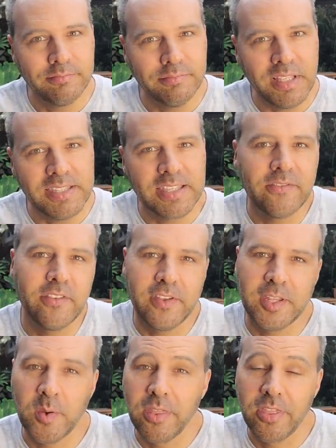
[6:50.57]
please give the
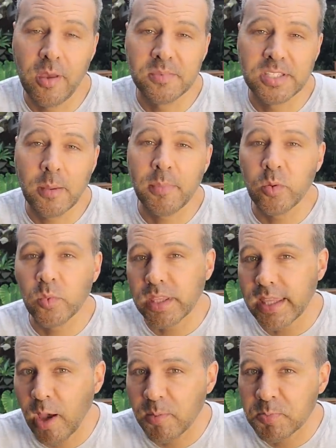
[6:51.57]
video a thumbs up. It
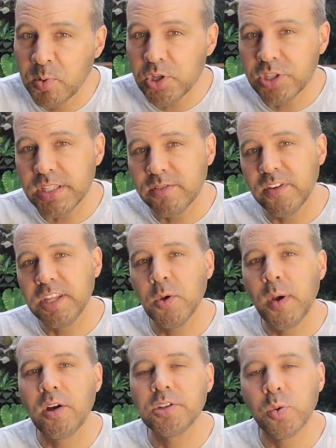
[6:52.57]
really helps push this video
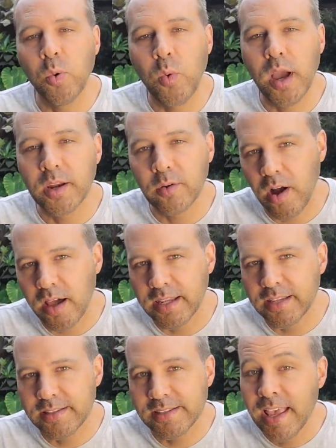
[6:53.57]
out to a wider
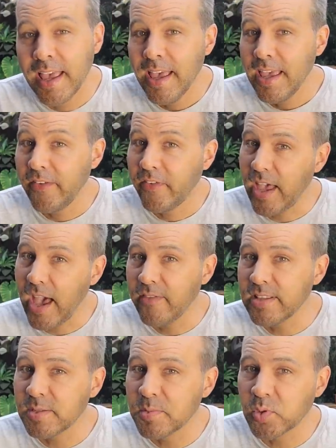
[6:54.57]
audience. If you
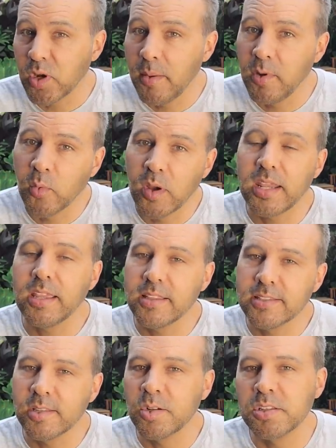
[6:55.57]
haven't subscribed already,
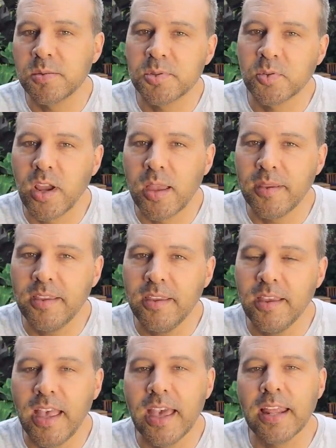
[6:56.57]
consider subscribing.
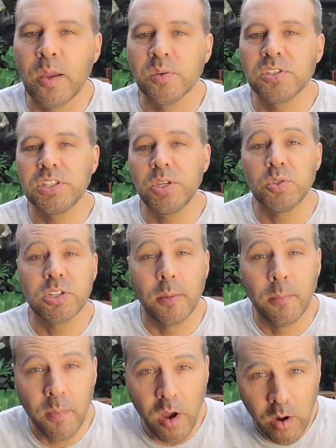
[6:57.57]
And I will see you
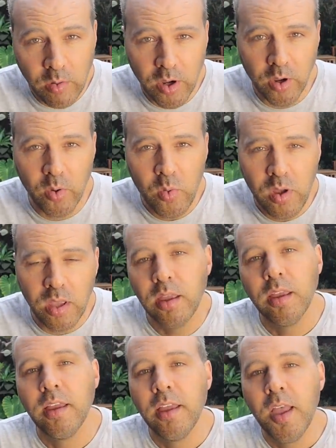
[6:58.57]
tomorrow
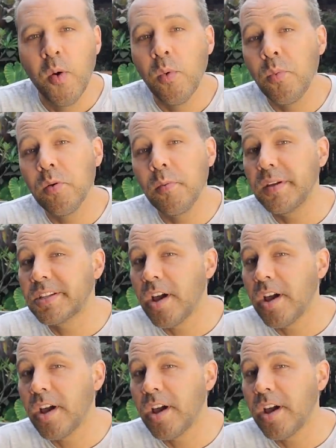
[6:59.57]
when we will be